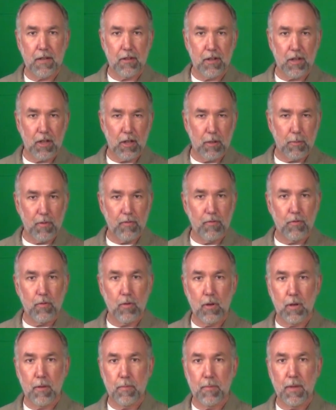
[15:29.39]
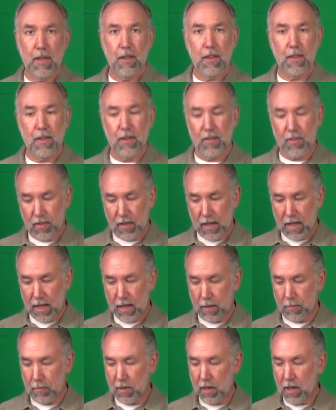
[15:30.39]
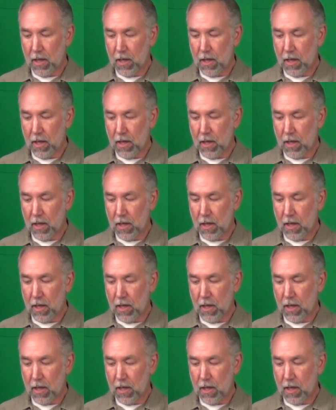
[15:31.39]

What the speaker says: They're going to perform the same,